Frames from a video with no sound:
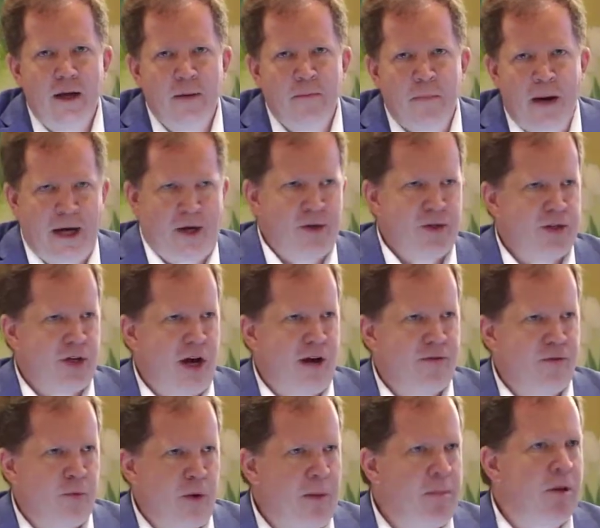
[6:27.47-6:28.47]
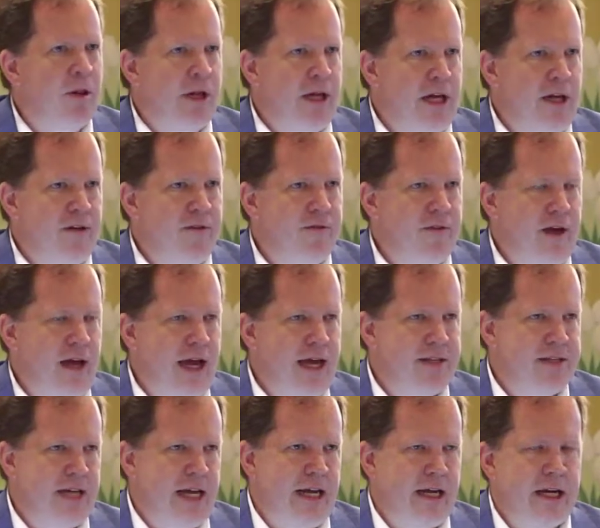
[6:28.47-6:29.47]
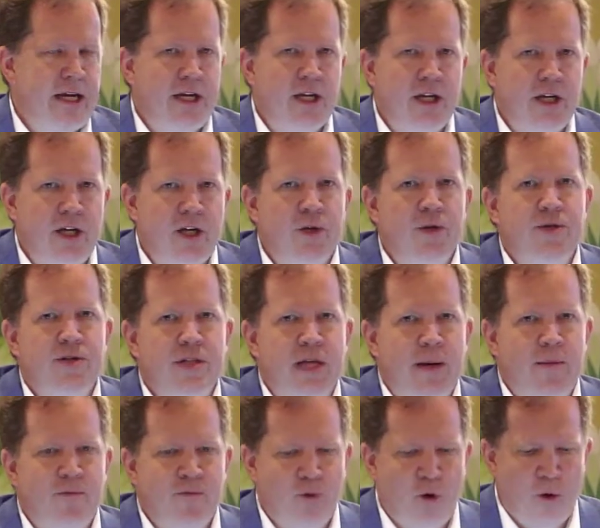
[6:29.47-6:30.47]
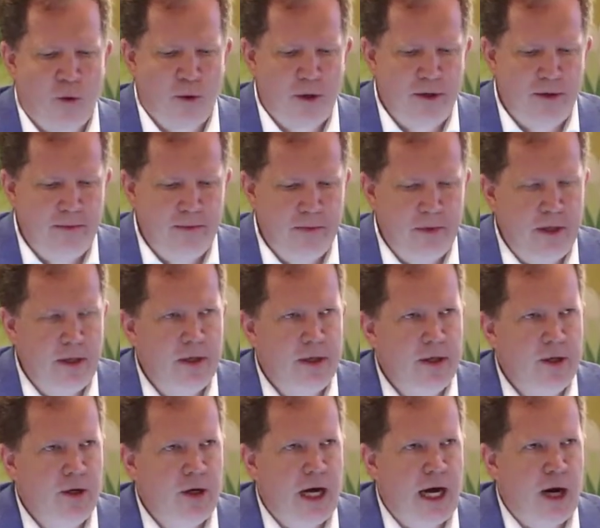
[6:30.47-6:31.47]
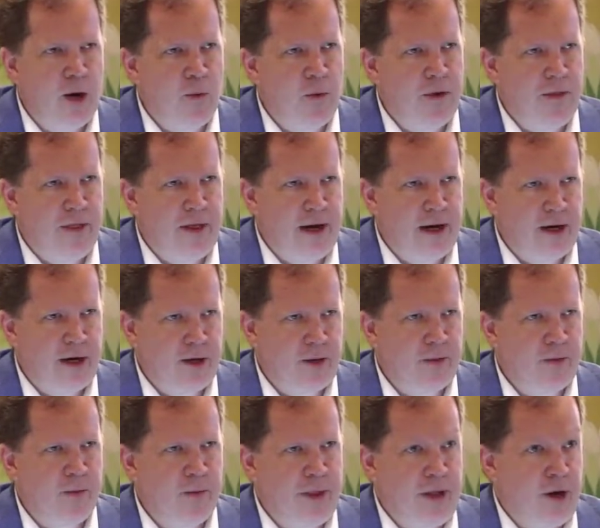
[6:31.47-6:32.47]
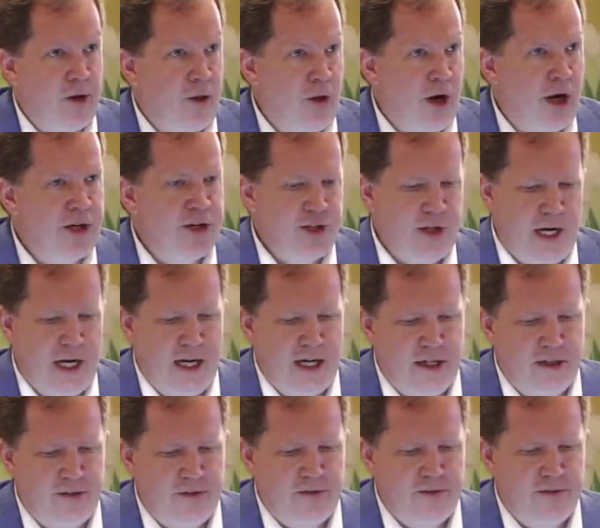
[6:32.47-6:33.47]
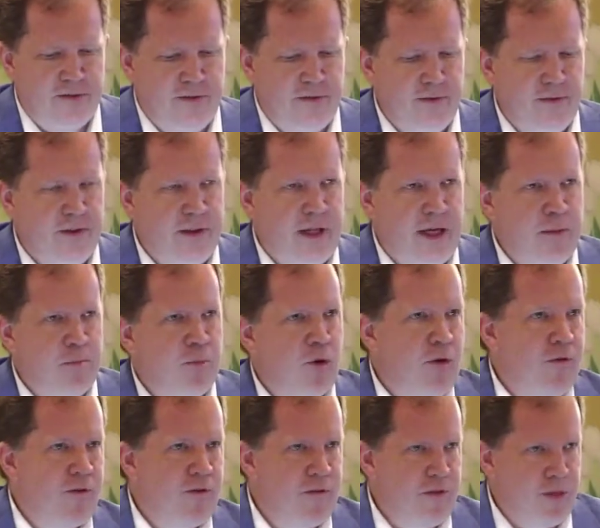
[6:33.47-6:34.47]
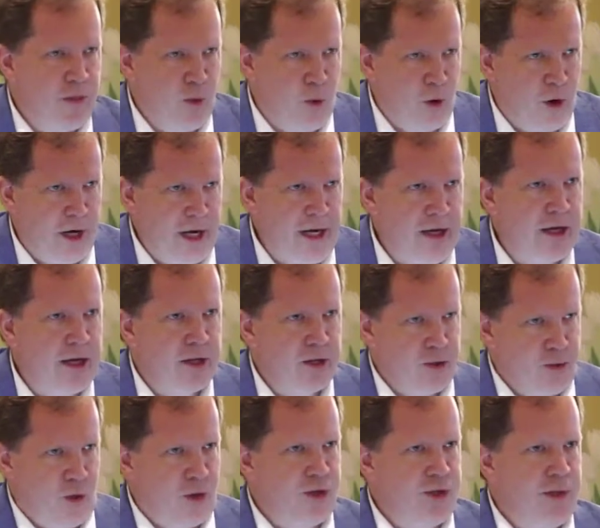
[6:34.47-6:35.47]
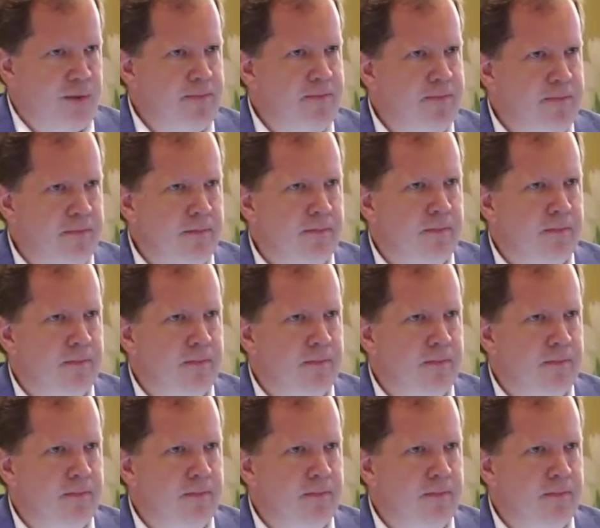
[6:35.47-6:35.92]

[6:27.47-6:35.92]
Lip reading: Microsoft, we believe, has taken a huge step forward with their launch of the proof of authority consortium